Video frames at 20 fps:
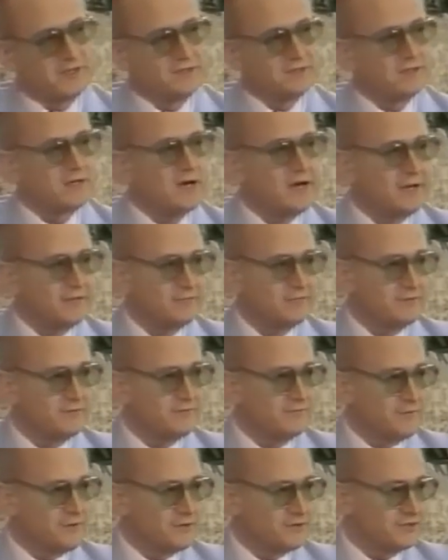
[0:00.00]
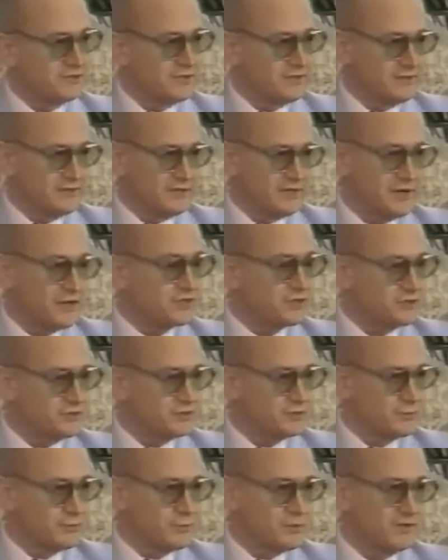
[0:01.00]
and guide with foreign
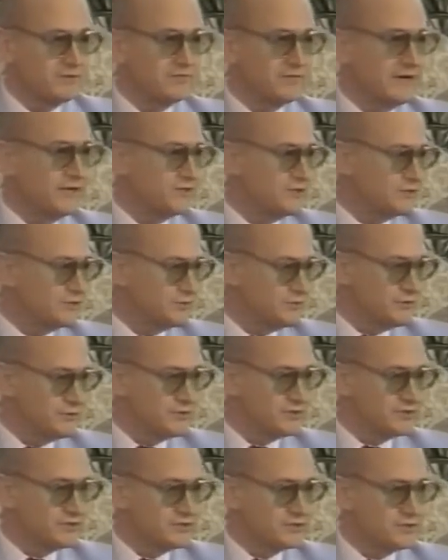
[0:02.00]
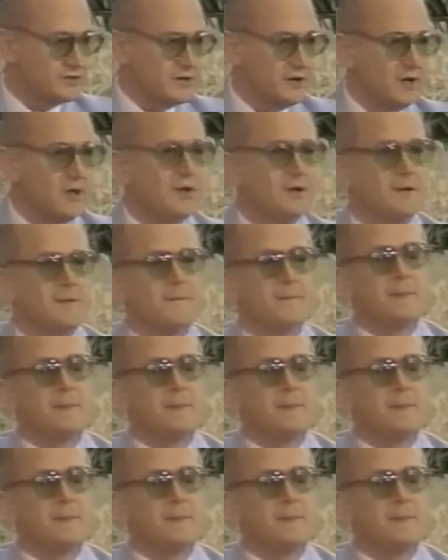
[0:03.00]
delegations who were invited to USSR